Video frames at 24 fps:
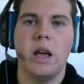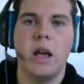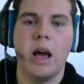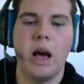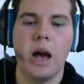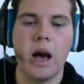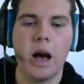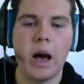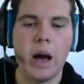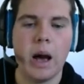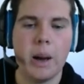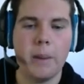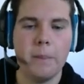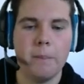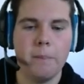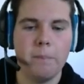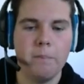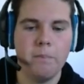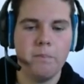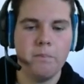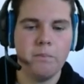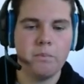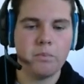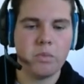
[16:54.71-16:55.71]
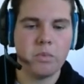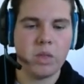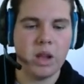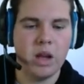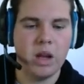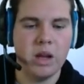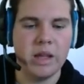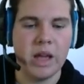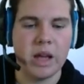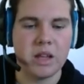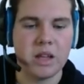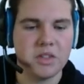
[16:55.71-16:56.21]

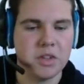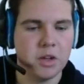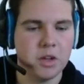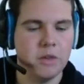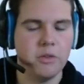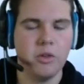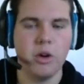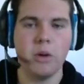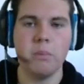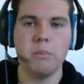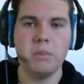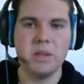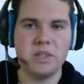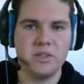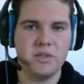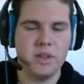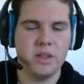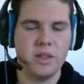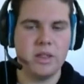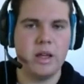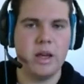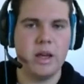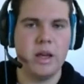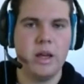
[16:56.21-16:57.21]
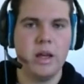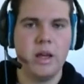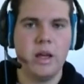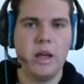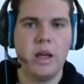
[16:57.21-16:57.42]
Yeah, so you've got Misfit there.